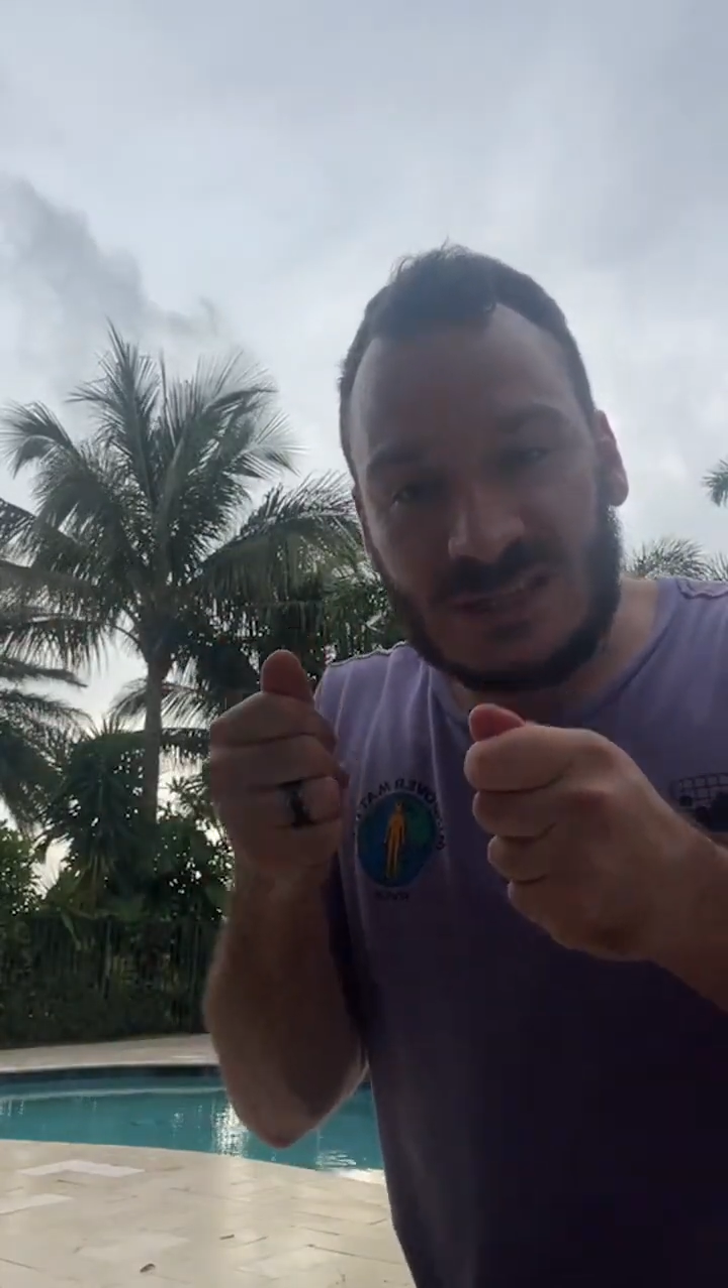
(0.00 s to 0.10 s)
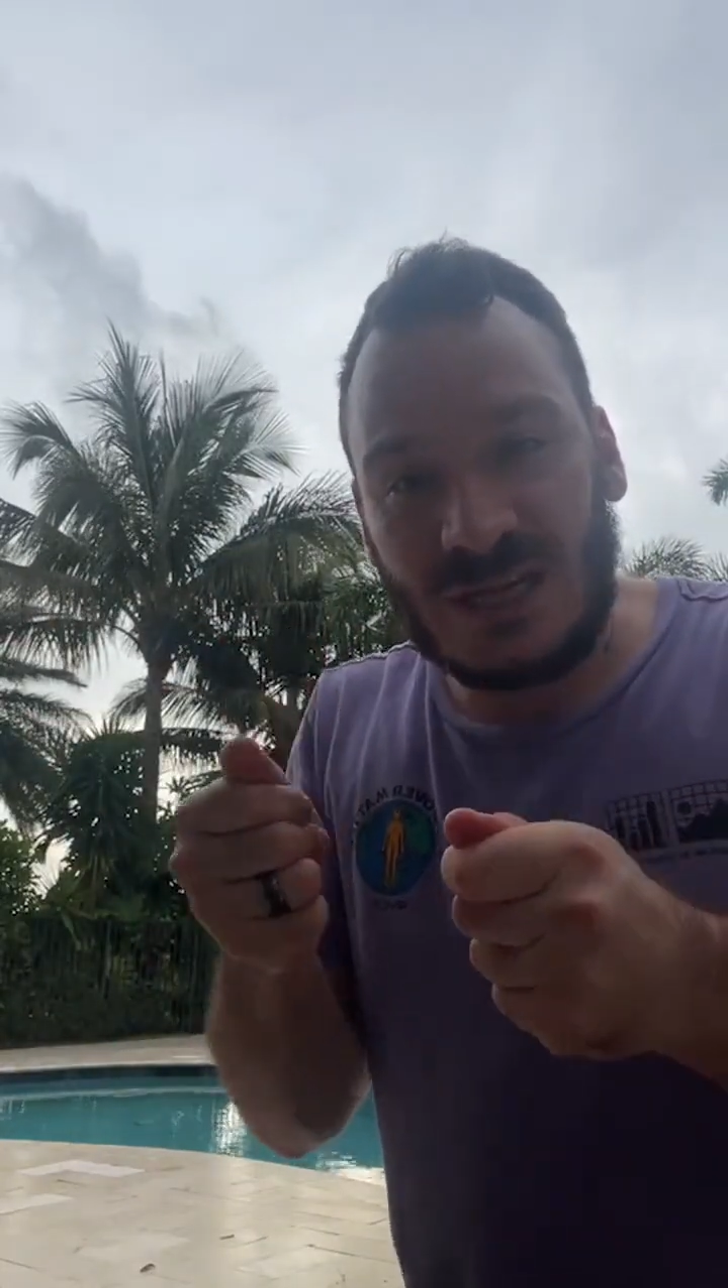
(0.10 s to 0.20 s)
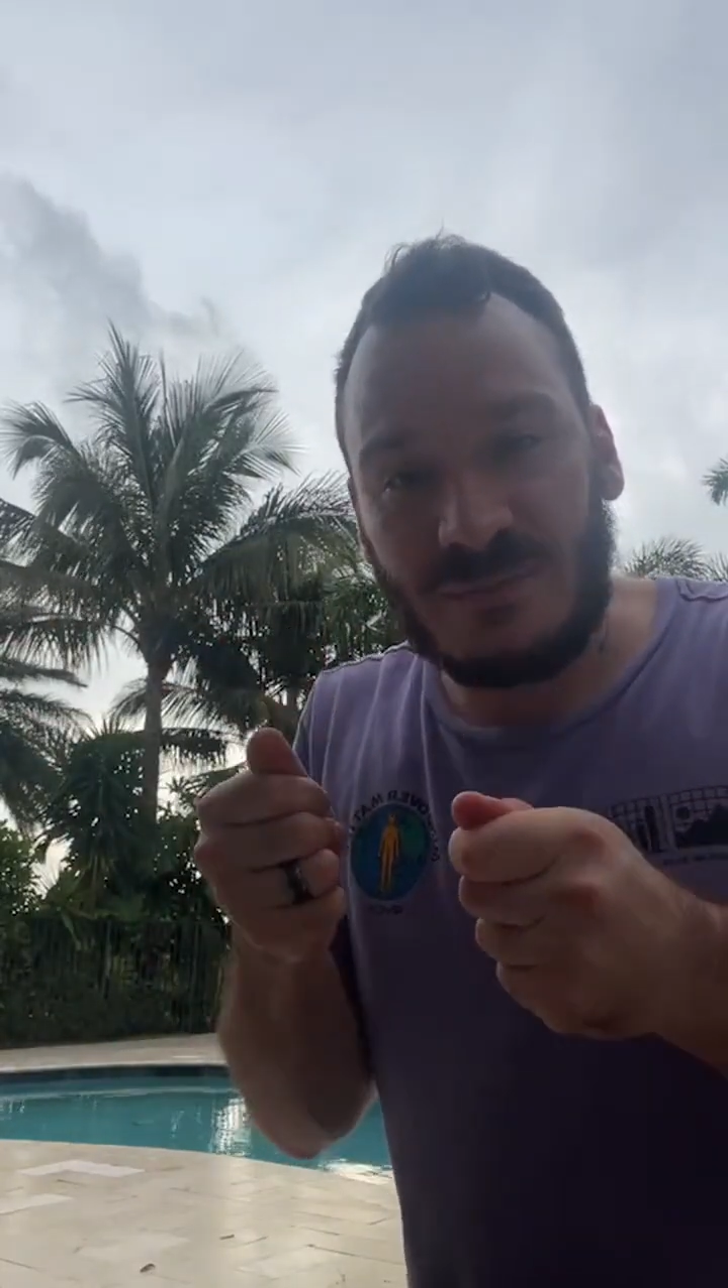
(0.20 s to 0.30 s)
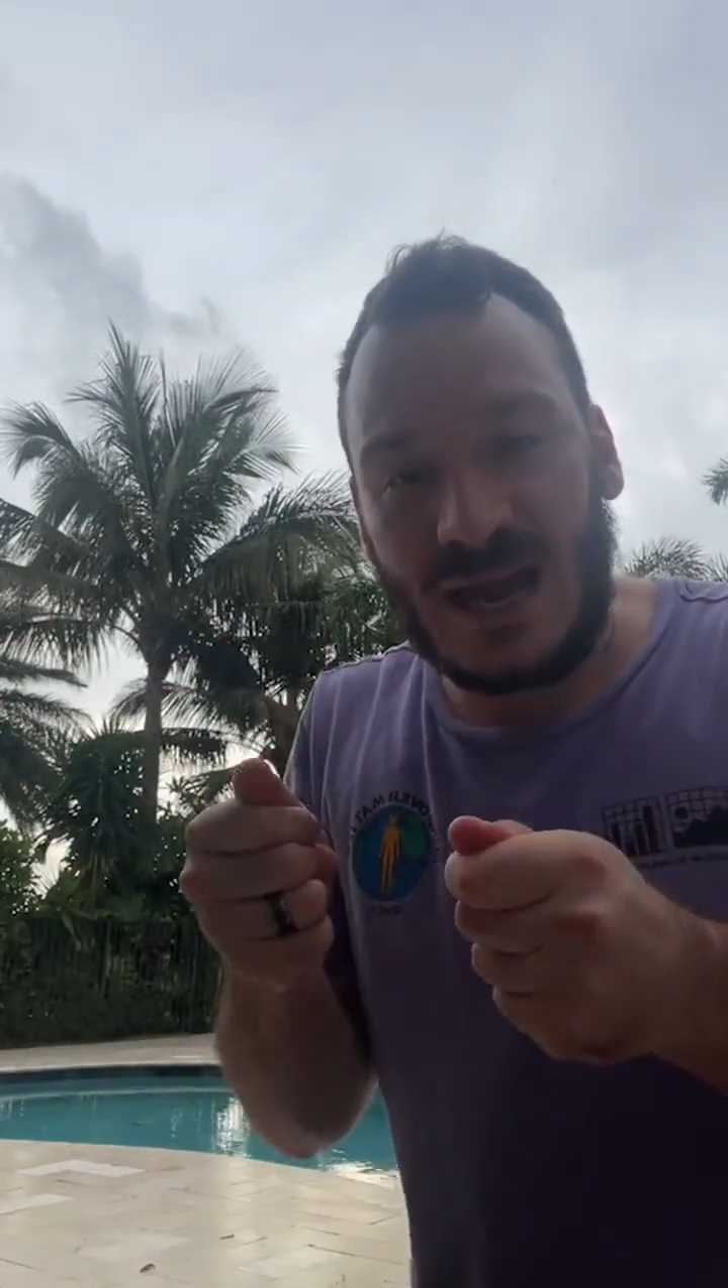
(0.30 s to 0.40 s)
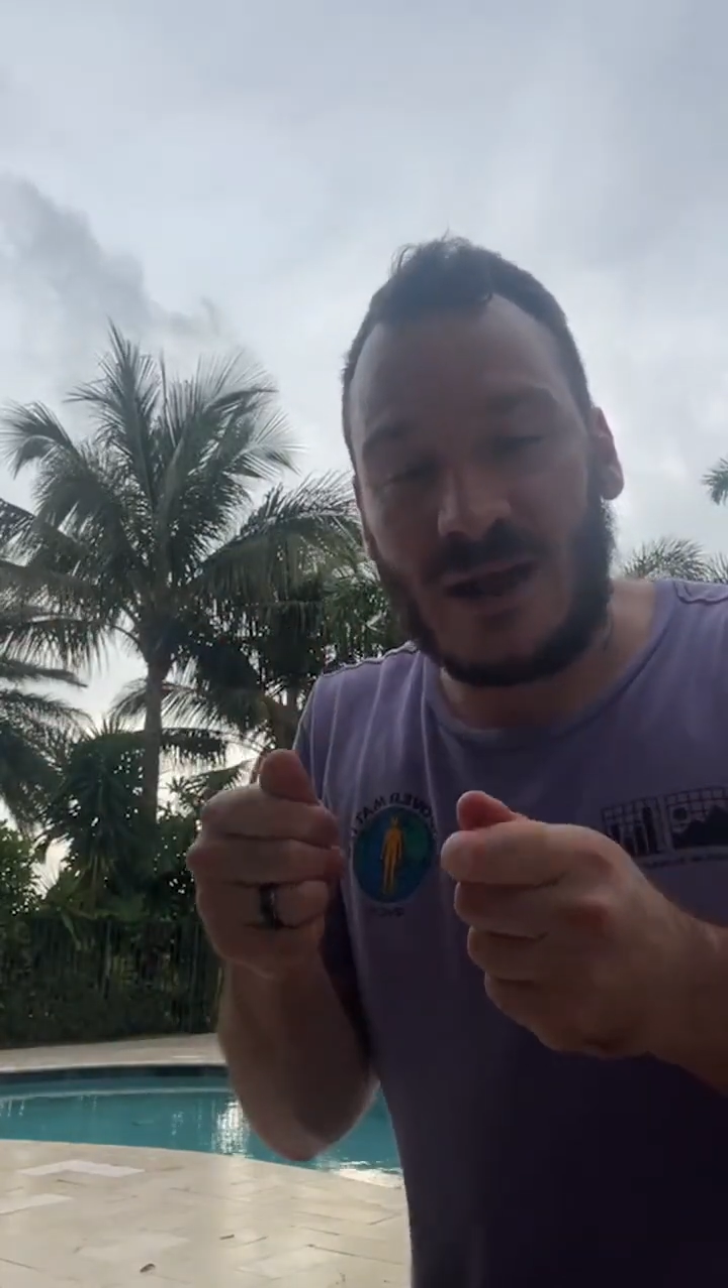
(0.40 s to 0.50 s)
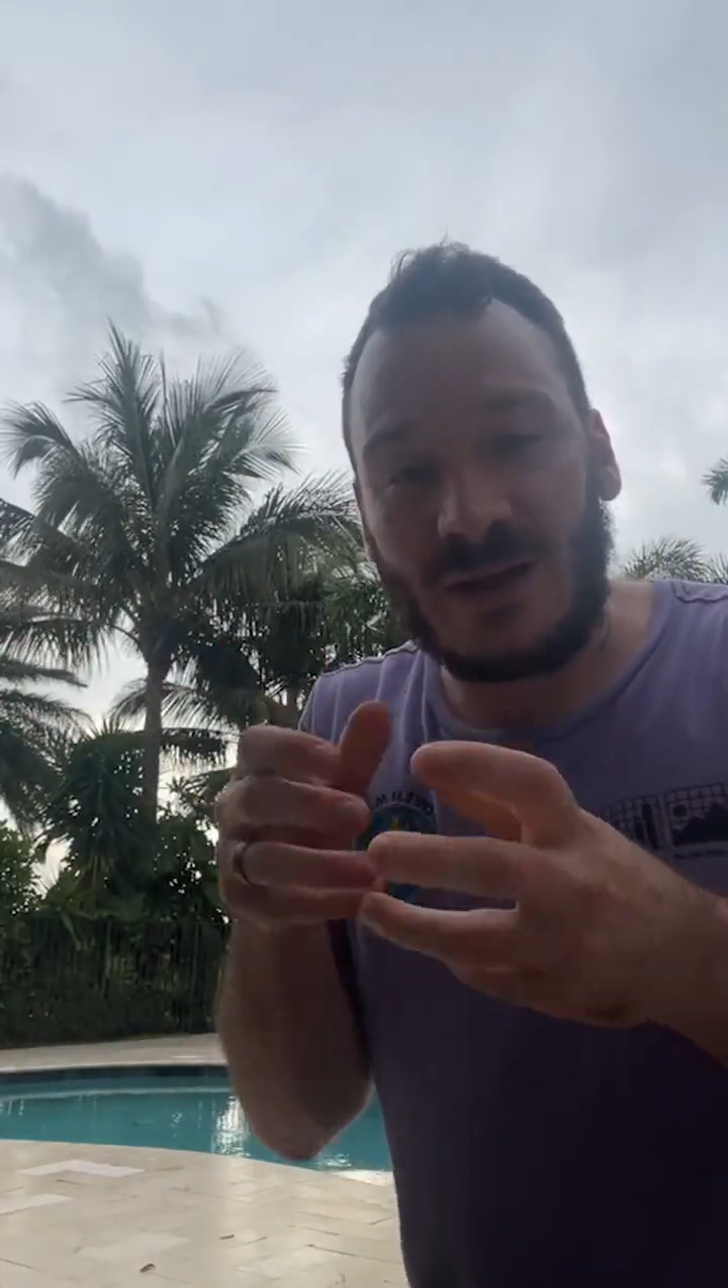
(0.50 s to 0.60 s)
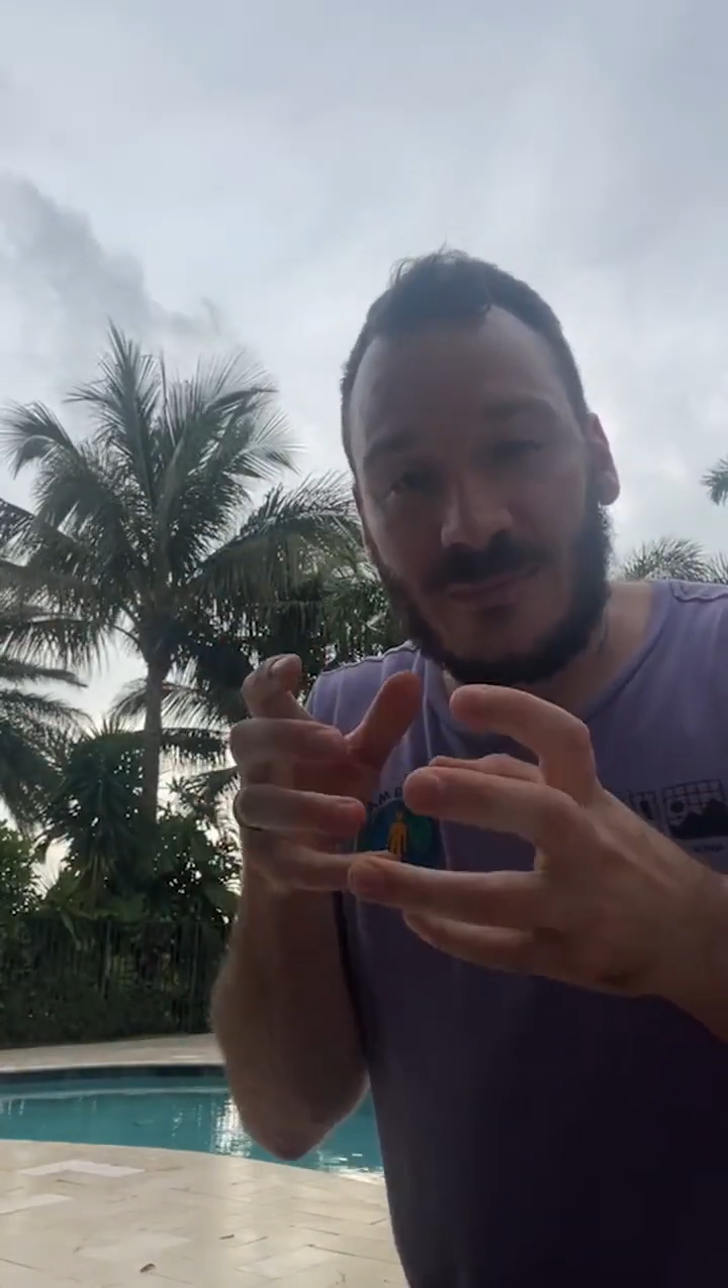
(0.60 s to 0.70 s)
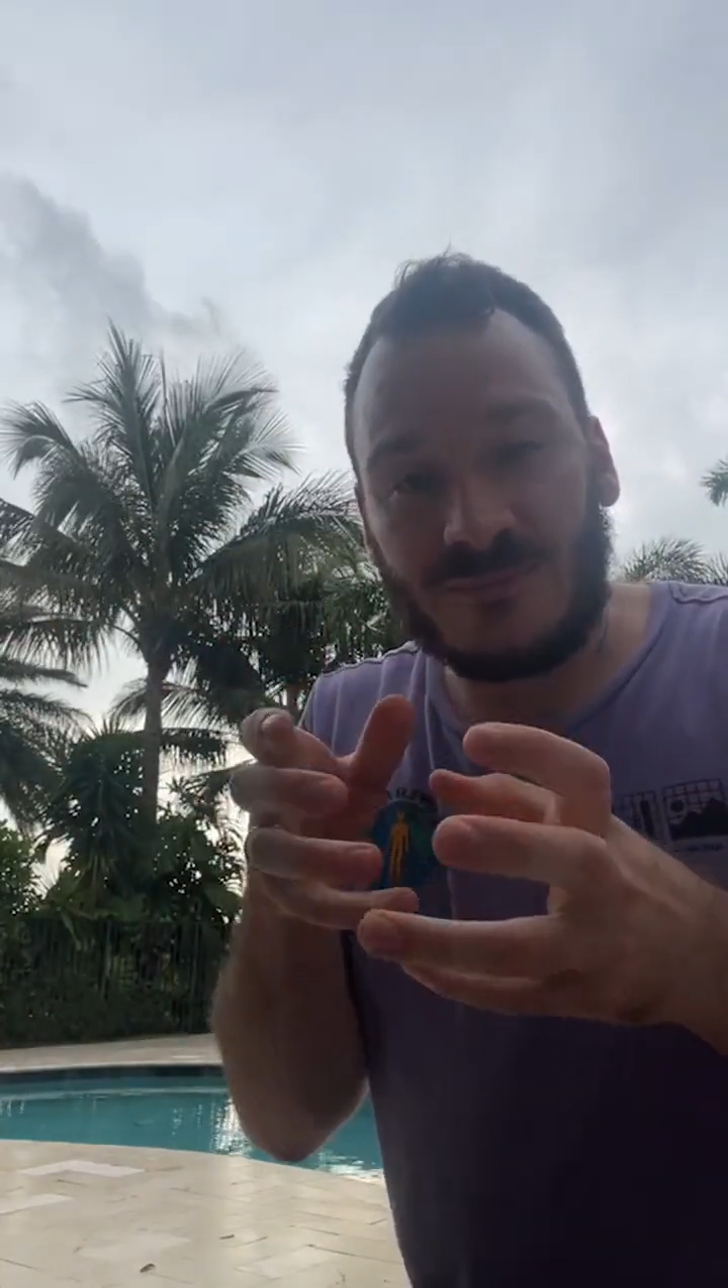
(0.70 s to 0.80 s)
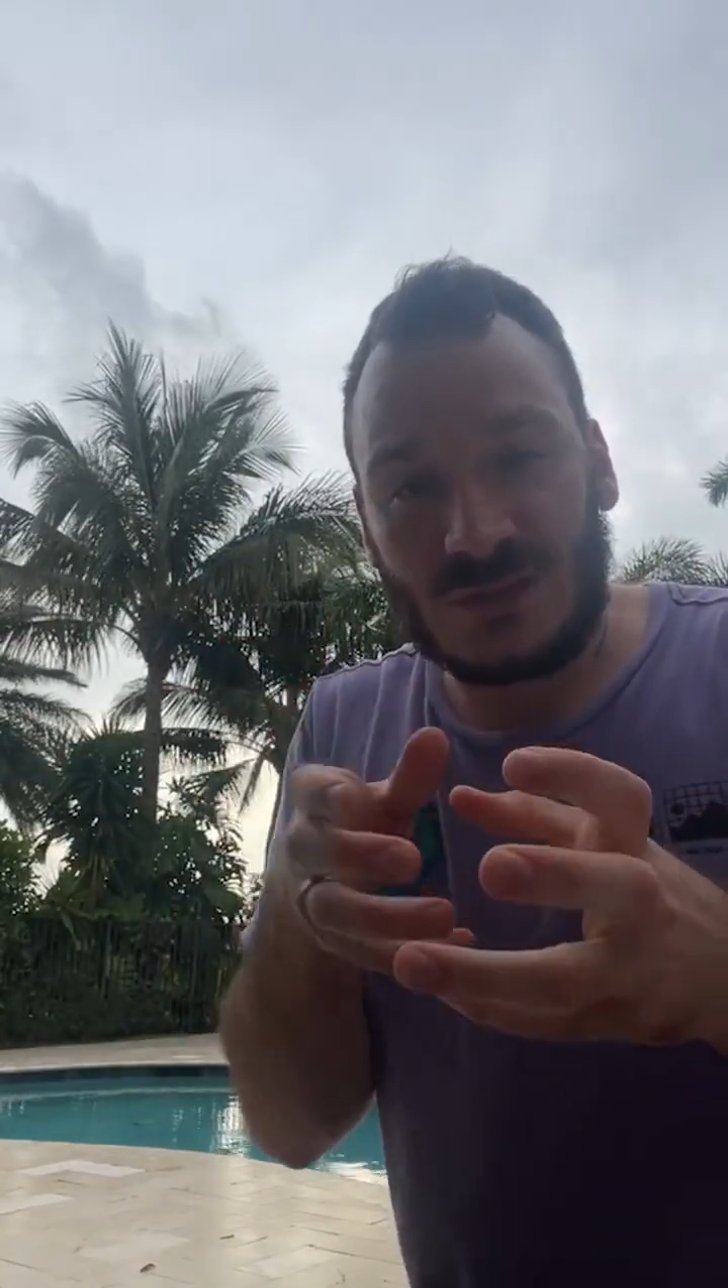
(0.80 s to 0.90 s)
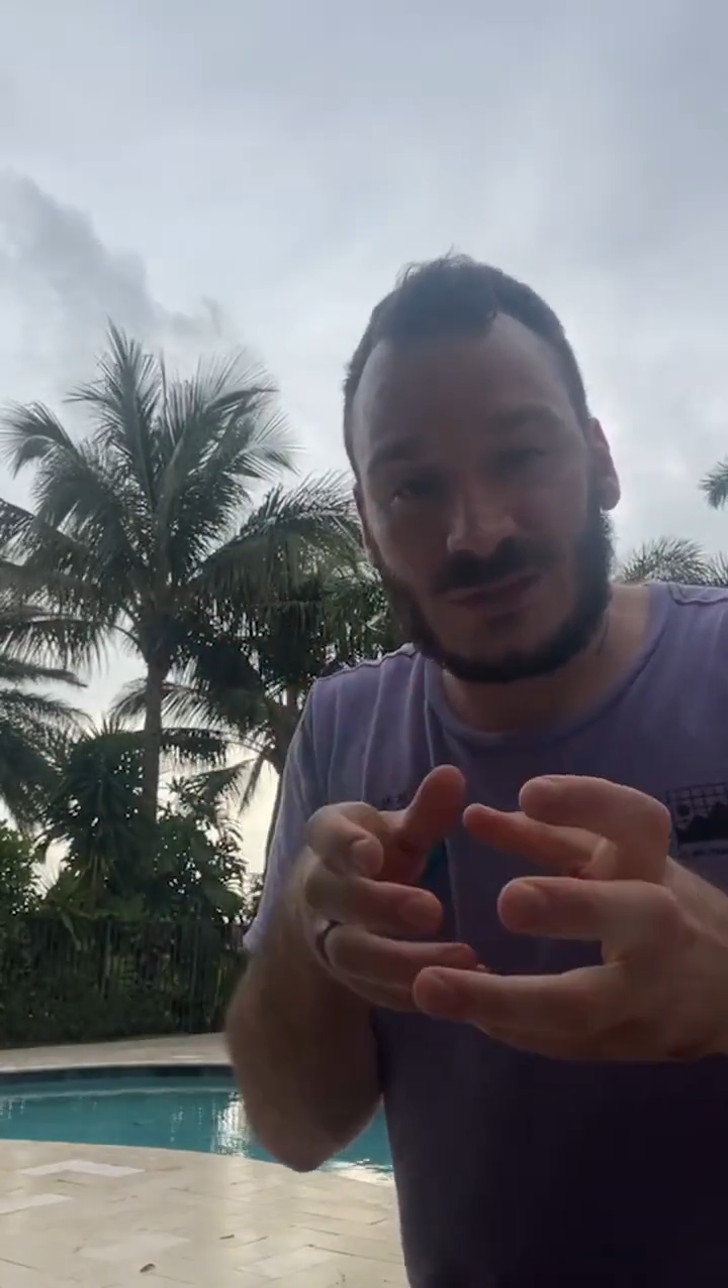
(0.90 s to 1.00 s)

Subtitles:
Jim Carrey,